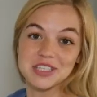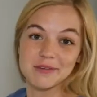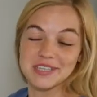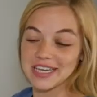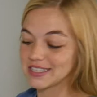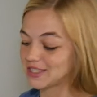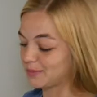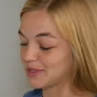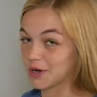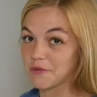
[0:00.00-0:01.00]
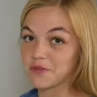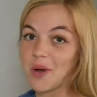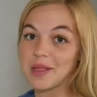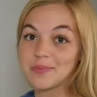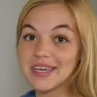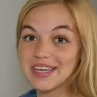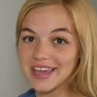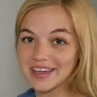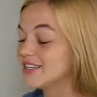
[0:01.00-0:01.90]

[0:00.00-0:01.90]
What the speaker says: lifting is observed while peeling,